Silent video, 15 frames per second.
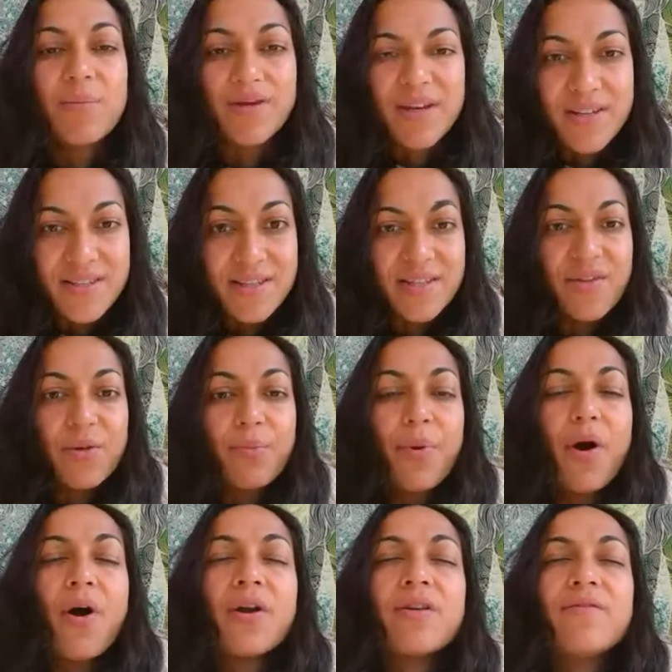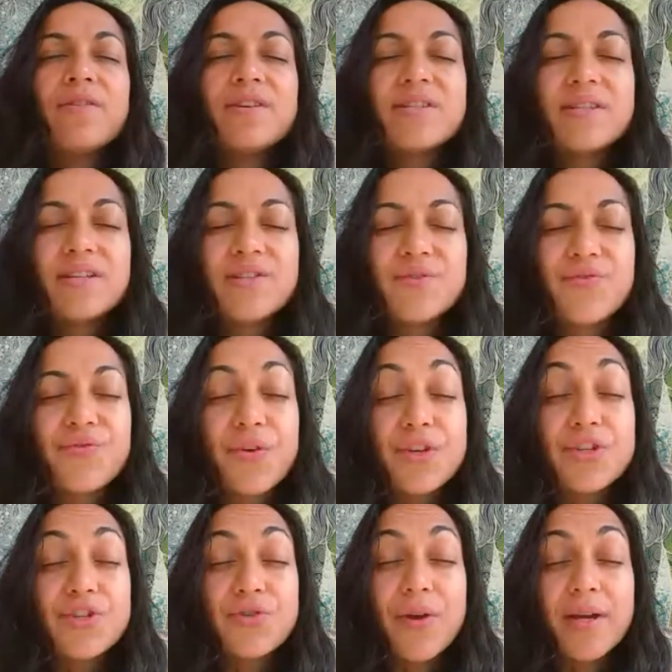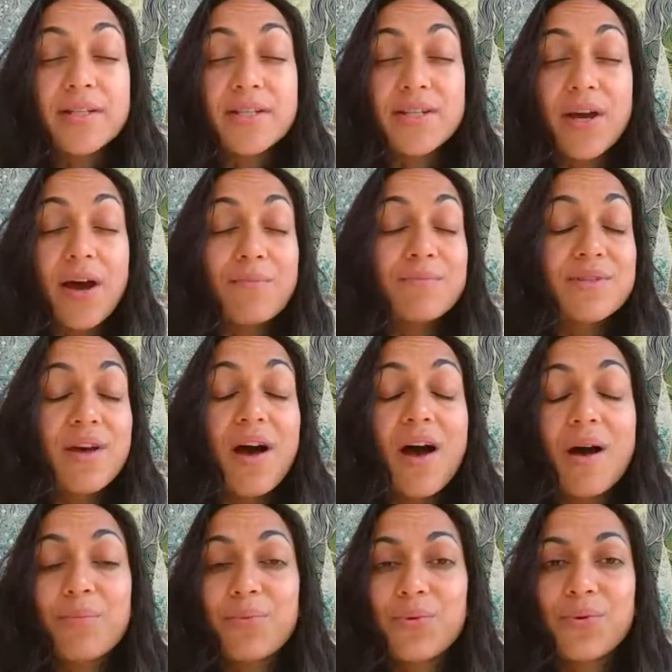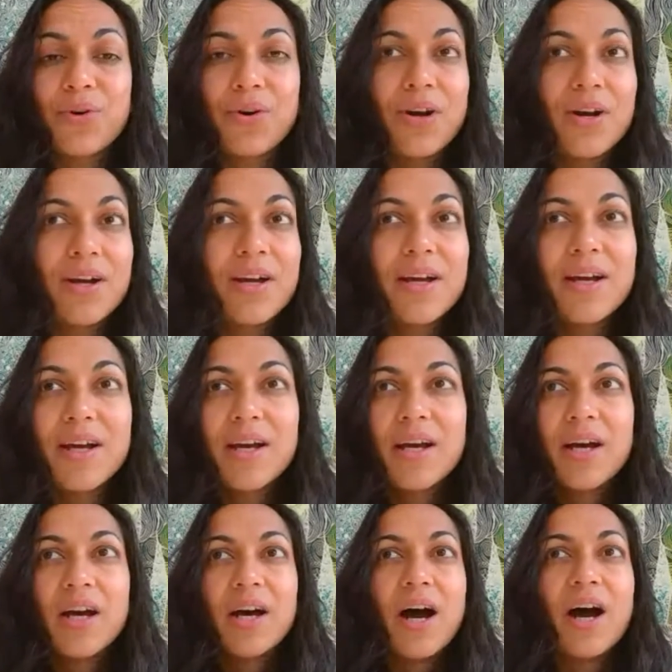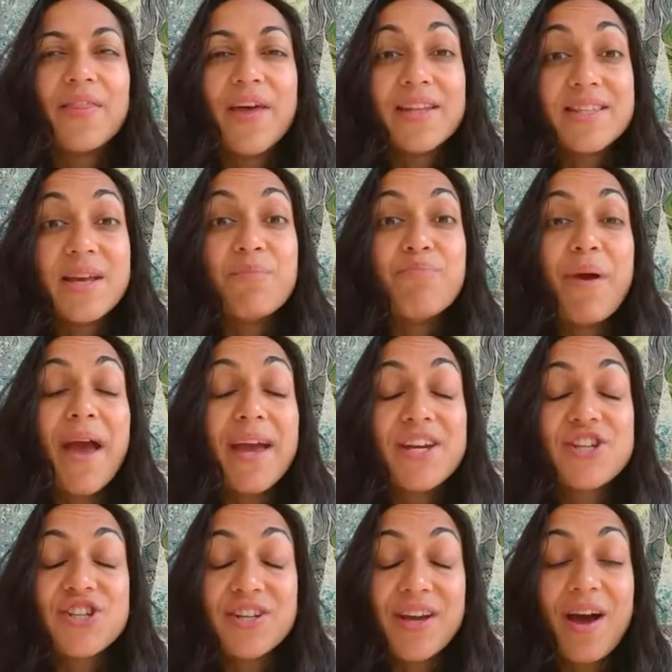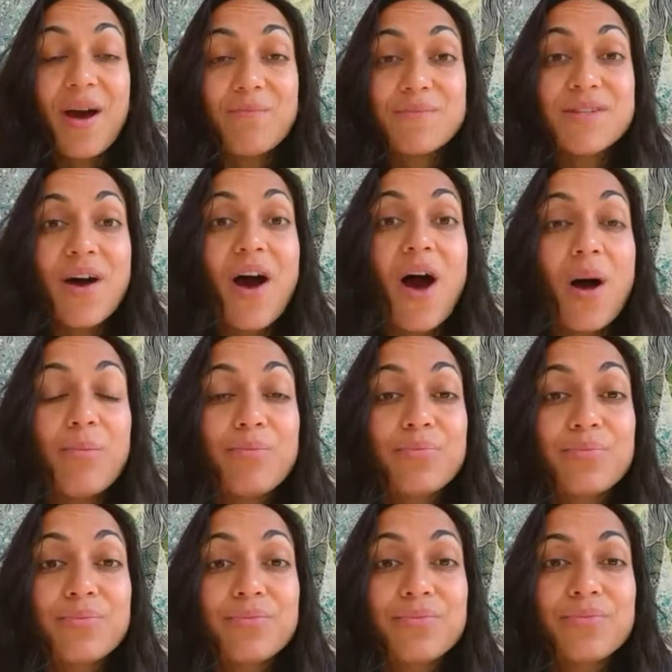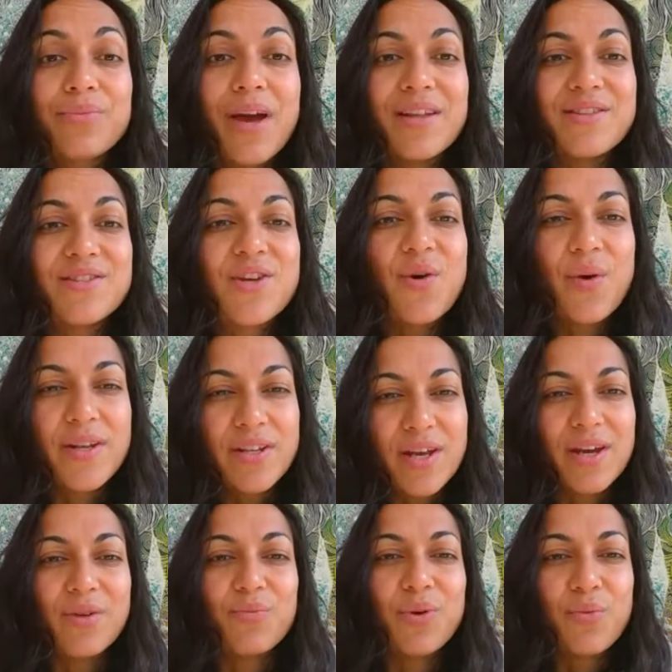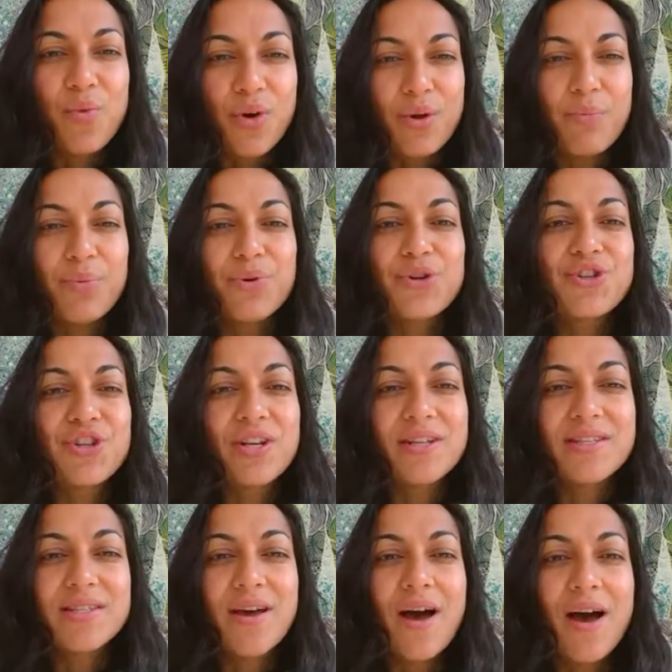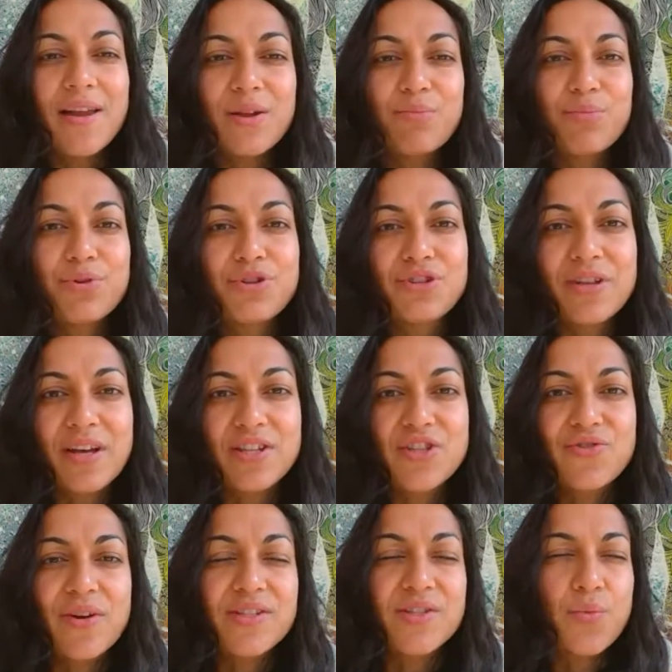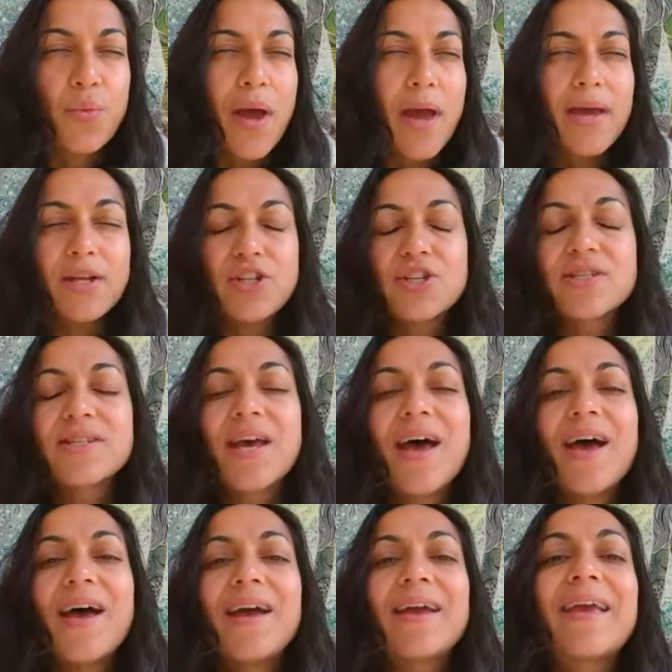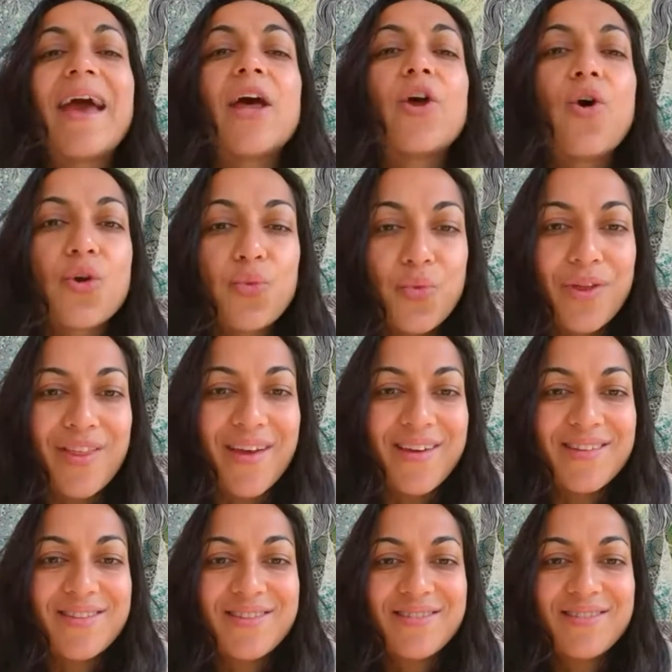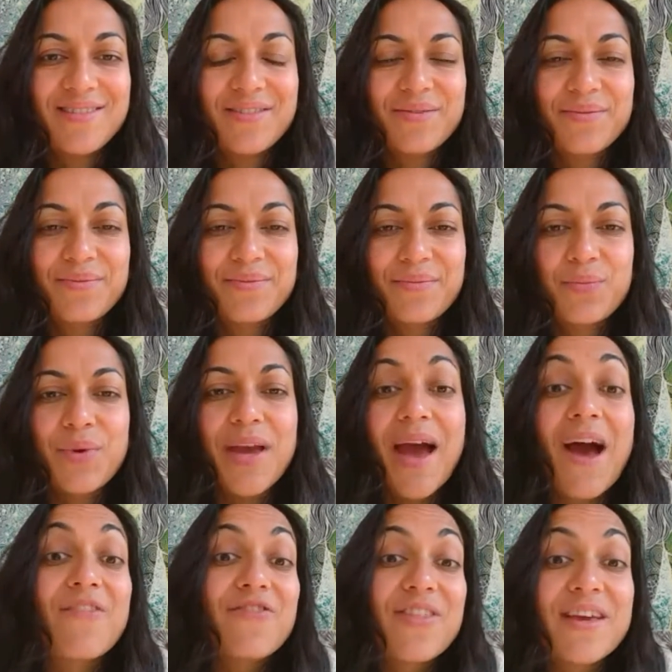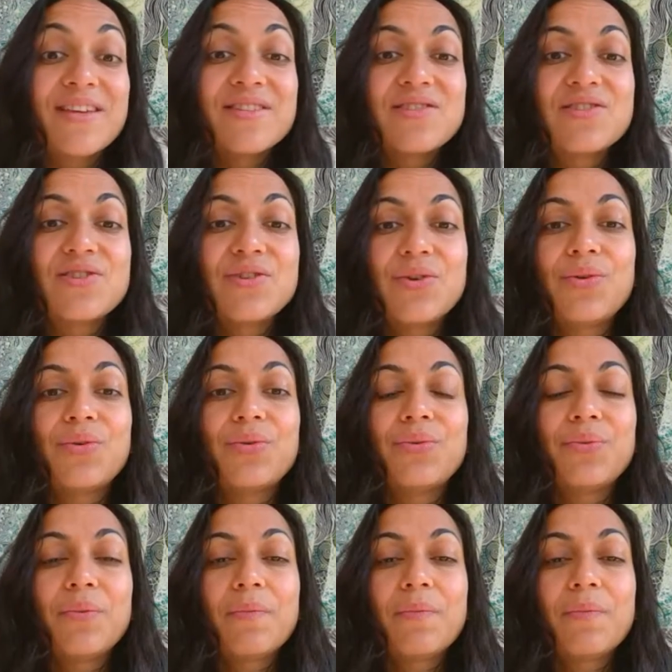because this other part of us that's frustrated comes up or that's impatient comes up. And so we want to push it aside and push that stress away and just get on with it. We have things to do.